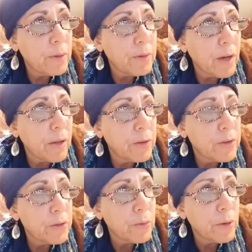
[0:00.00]
the dollar
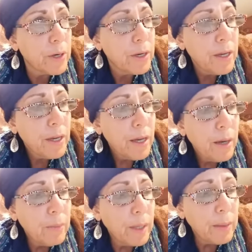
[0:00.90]
store.
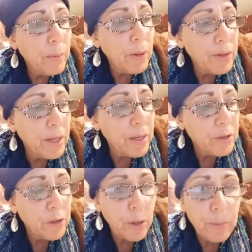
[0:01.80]
And when I bought the
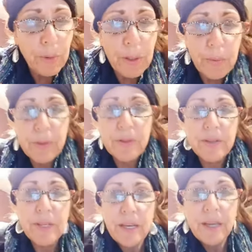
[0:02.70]
sherbet, it was
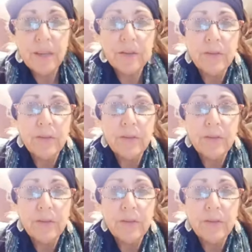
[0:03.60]
the